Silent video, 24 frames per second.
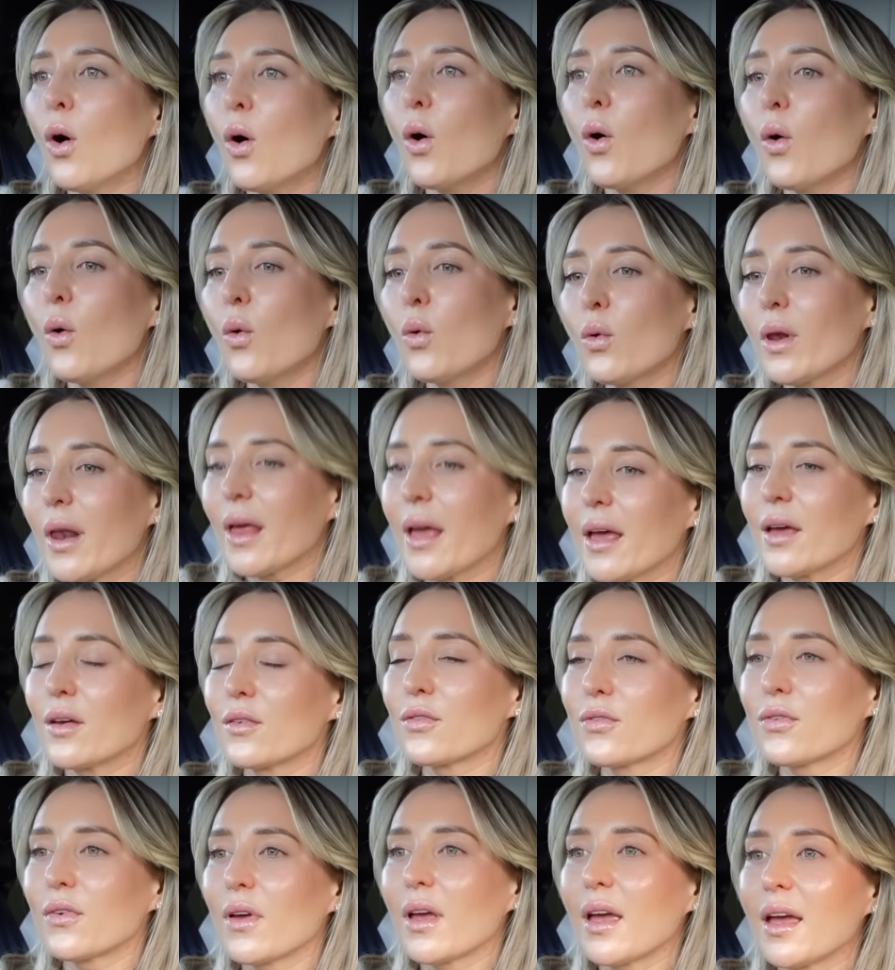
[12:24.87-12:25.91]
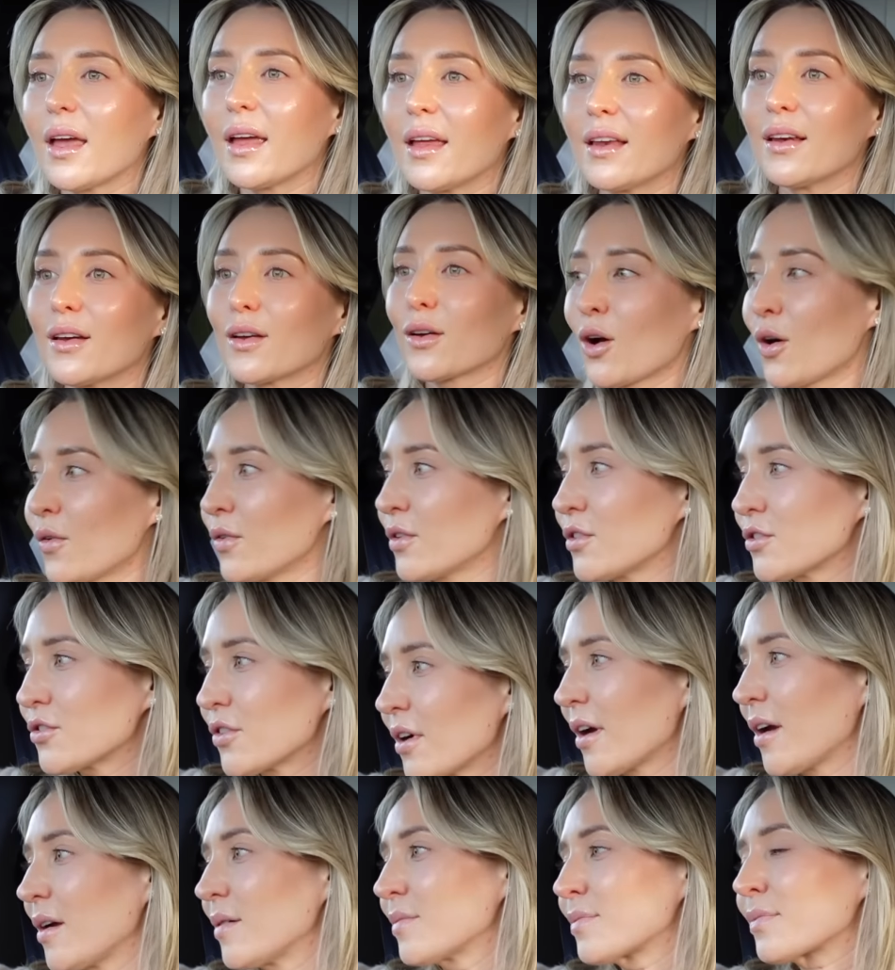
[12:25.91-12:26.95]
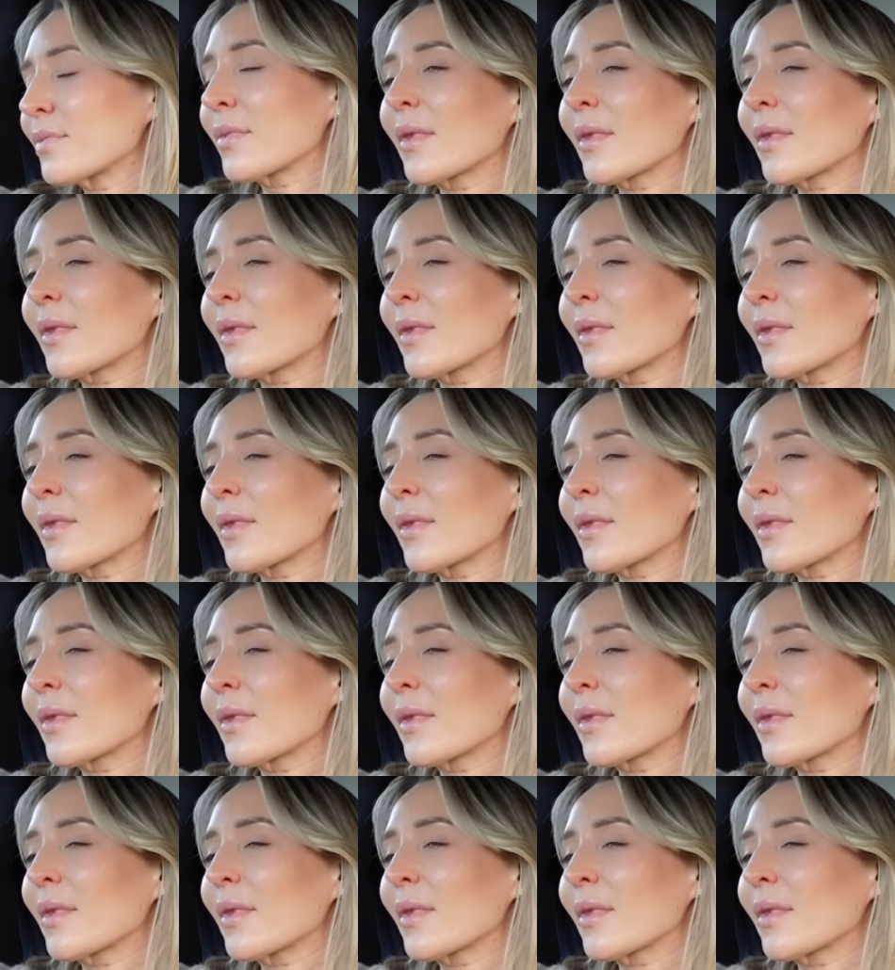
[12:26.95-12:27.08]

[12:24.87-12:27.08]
all live in Coventry.